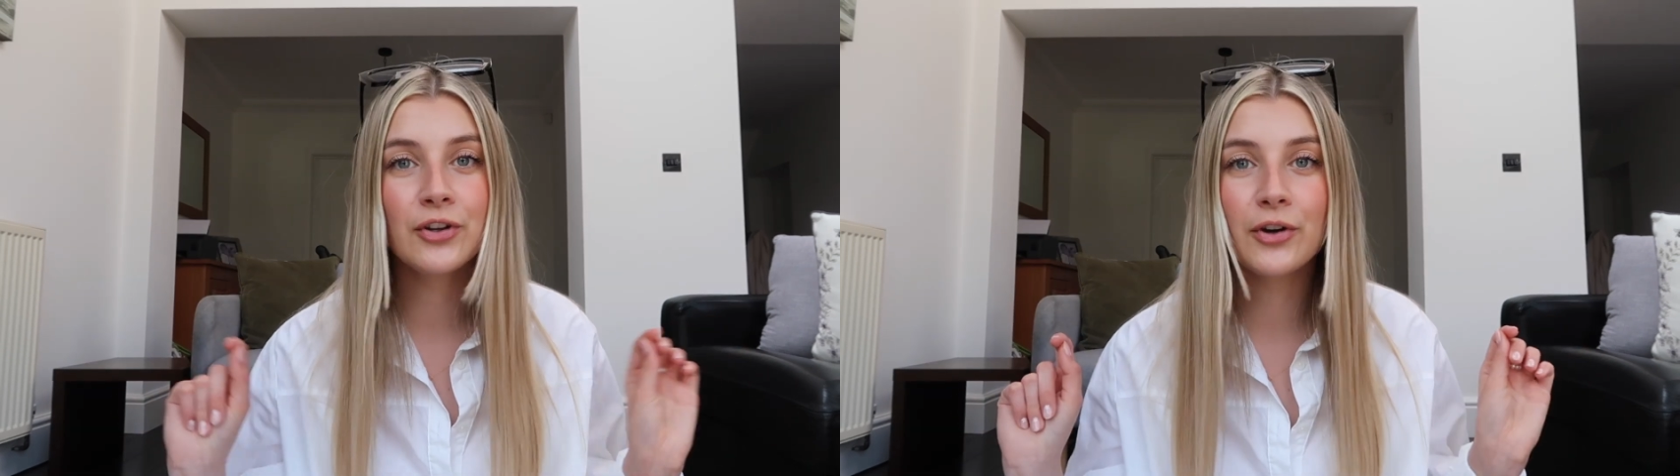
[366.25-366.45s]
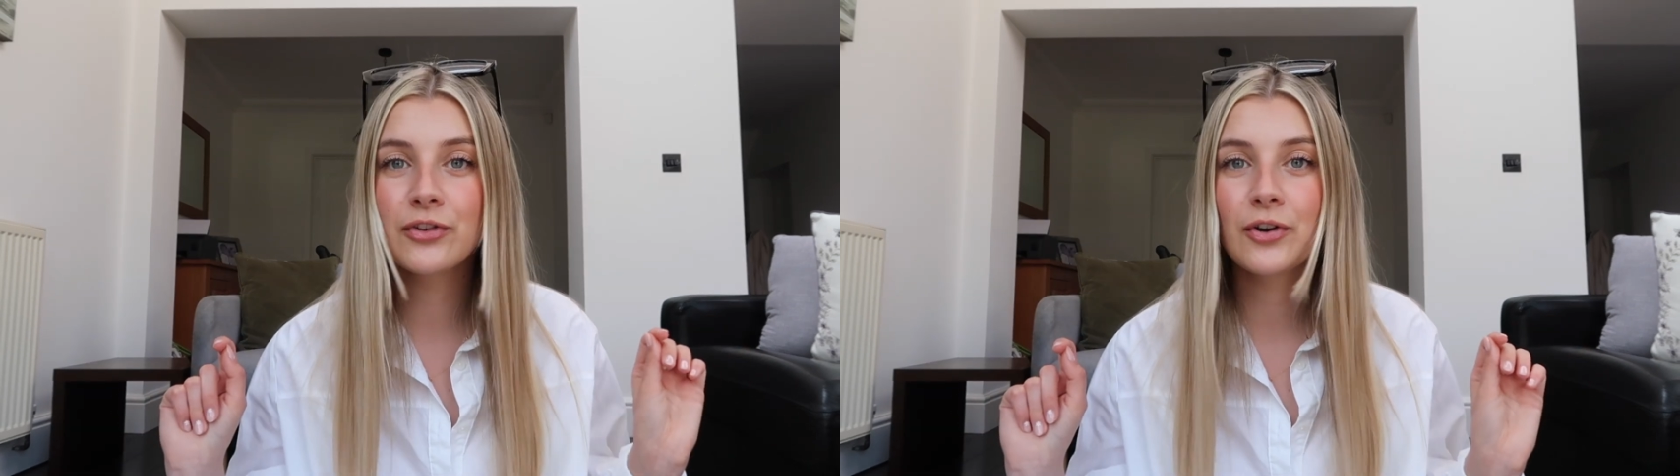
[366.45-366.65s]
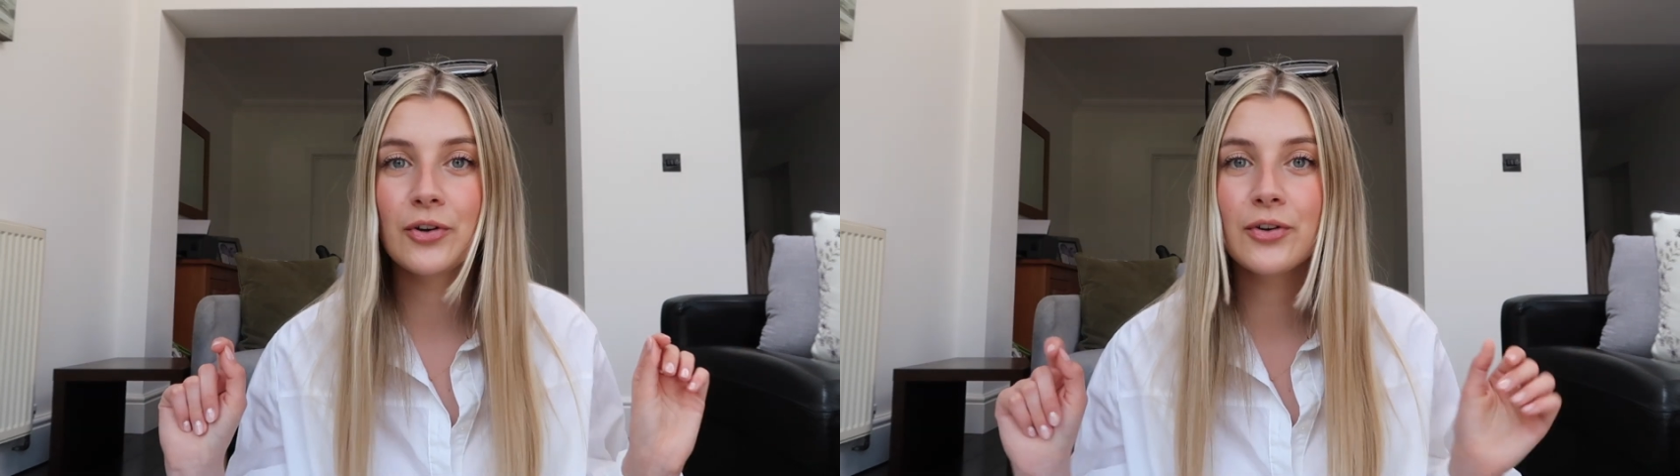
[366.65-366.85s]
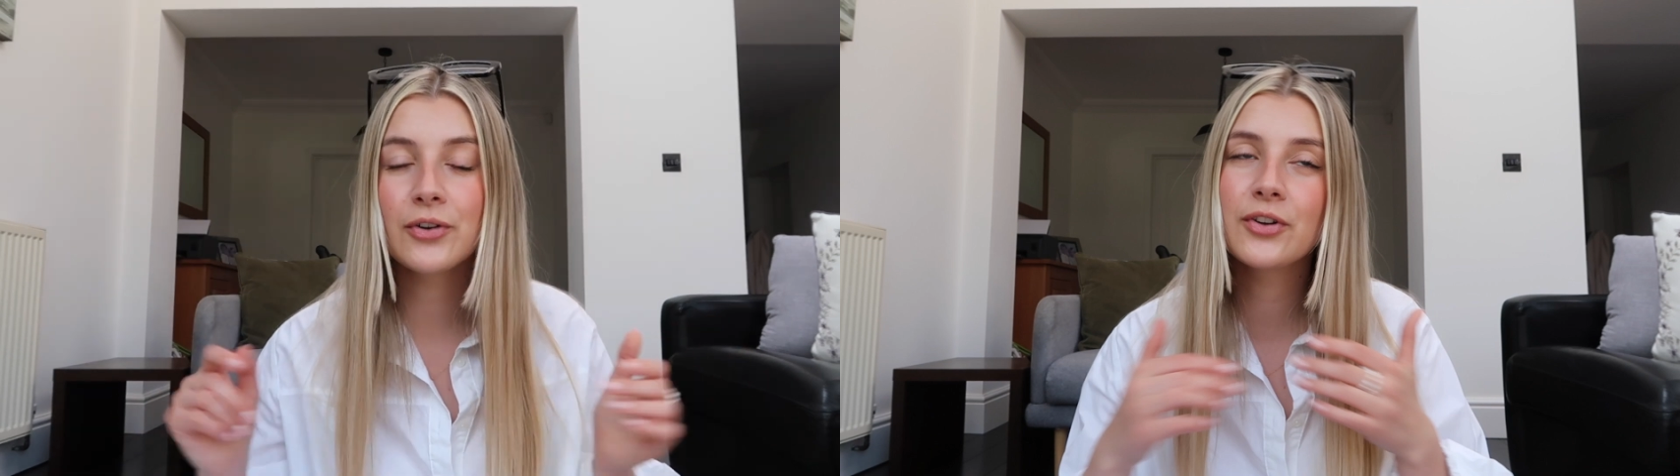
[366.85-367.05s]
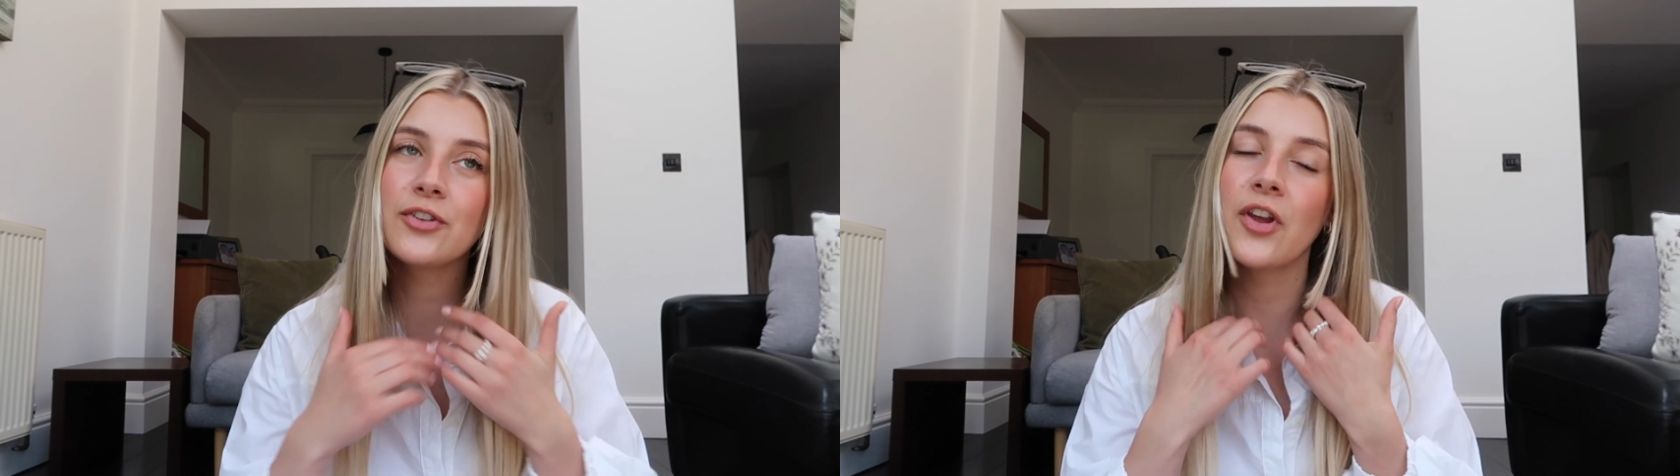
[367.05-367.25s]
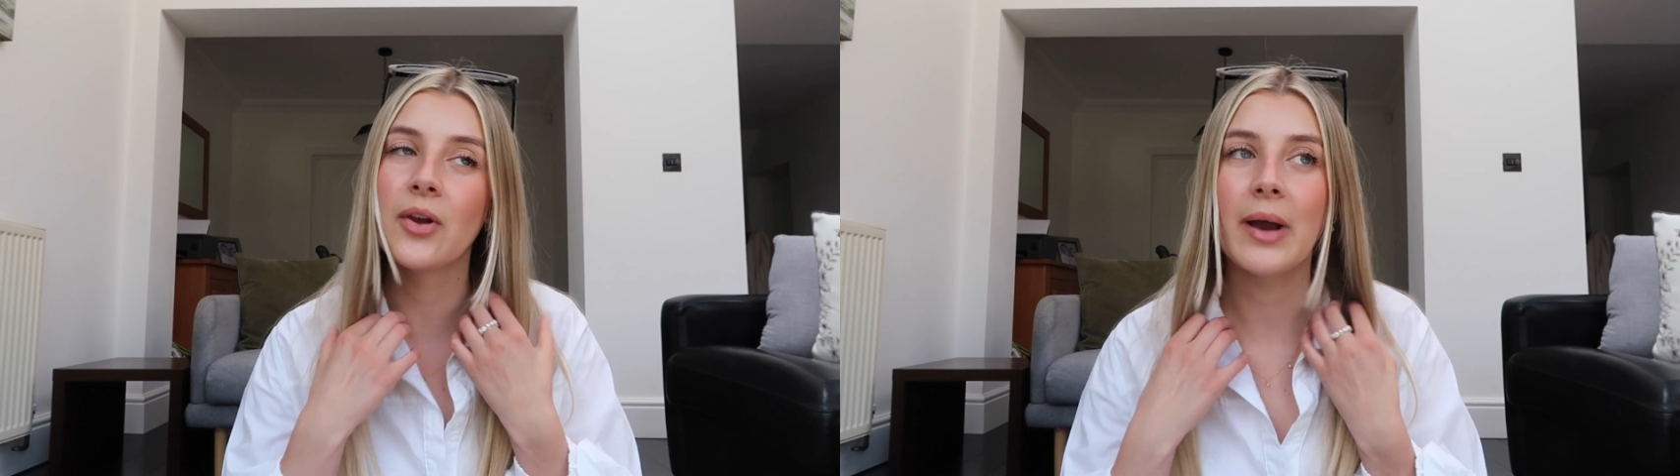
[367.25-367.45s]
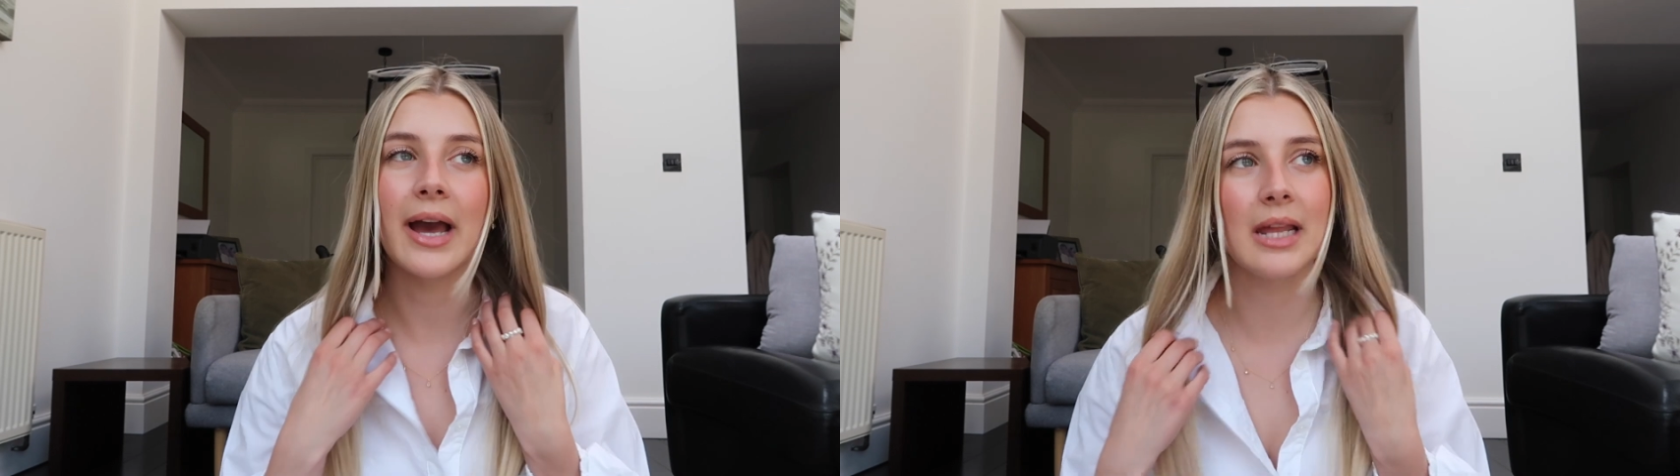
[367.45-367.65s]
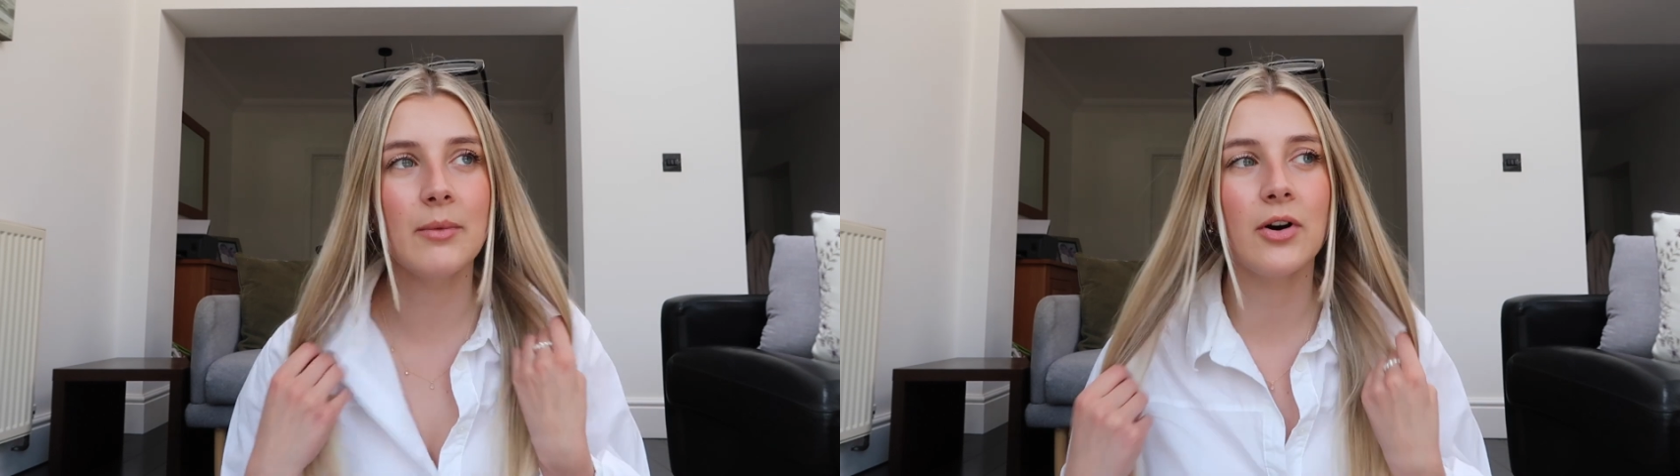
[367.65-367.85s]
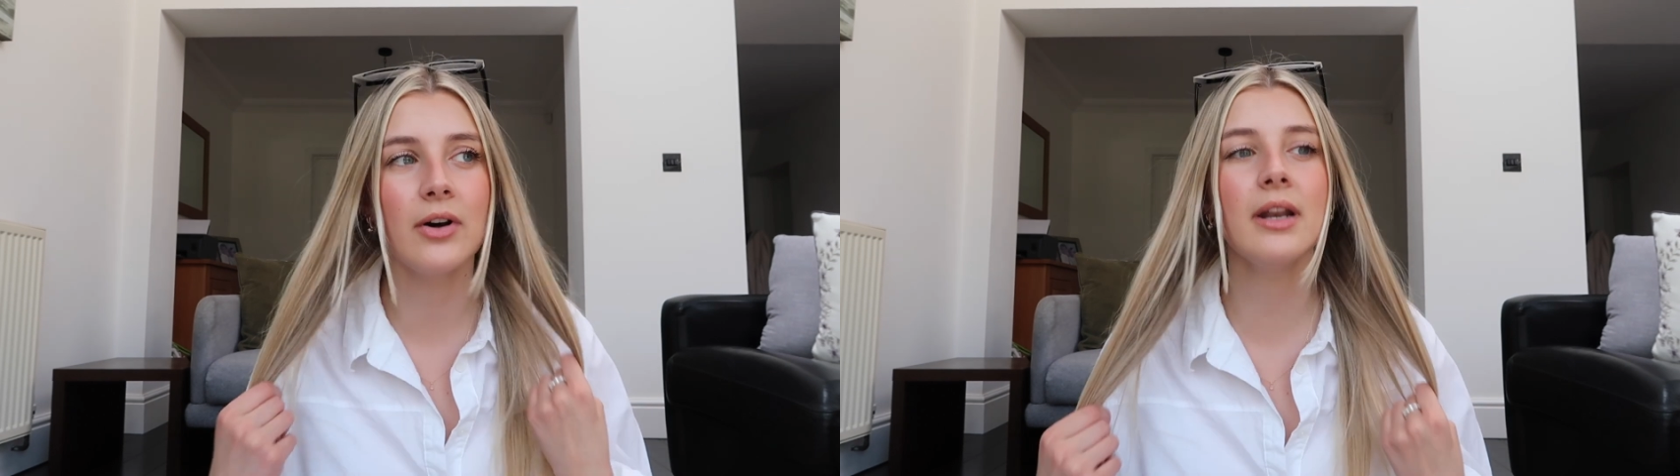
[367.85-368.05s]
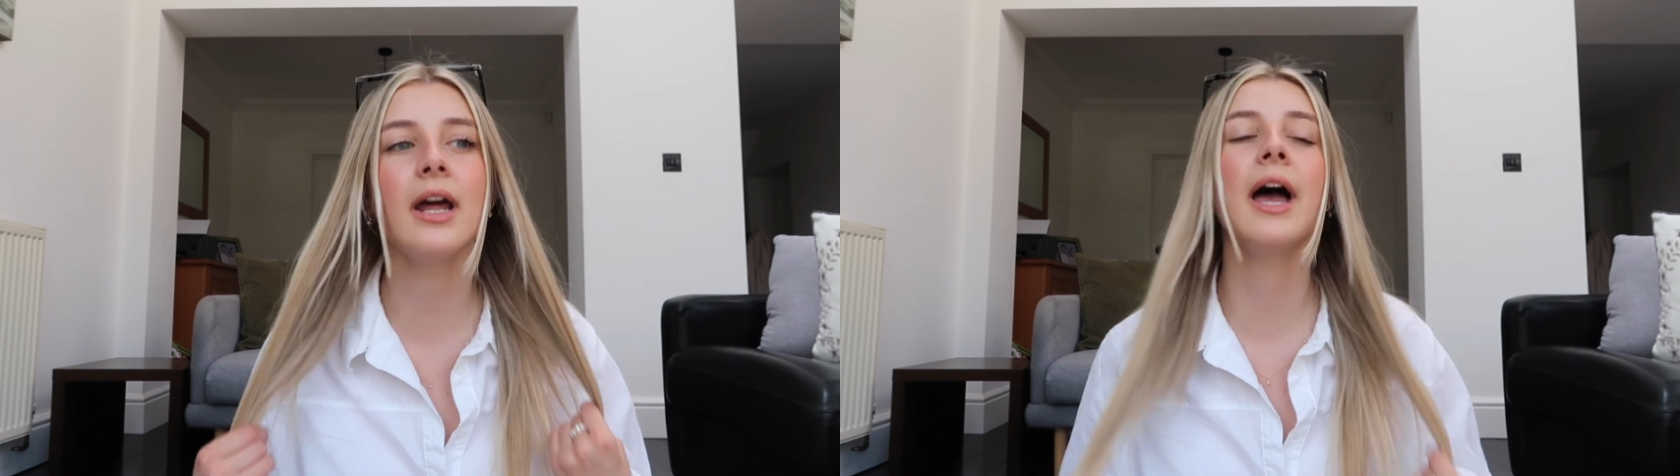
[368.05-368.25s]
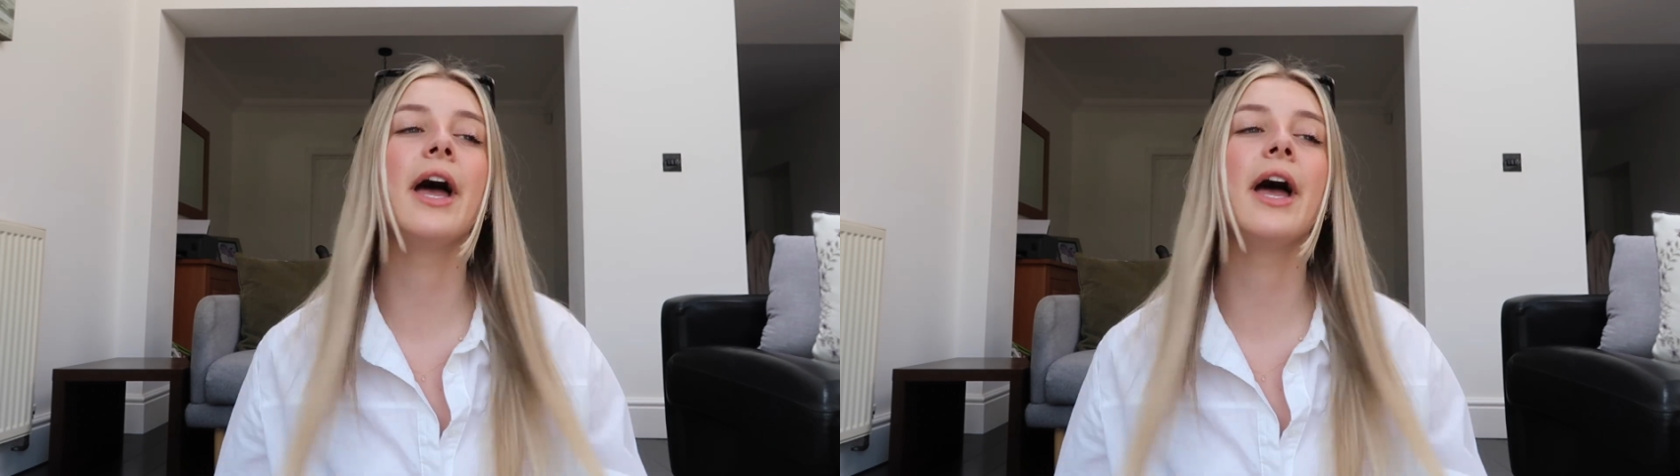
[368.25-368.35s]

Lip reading: not talk to anyone.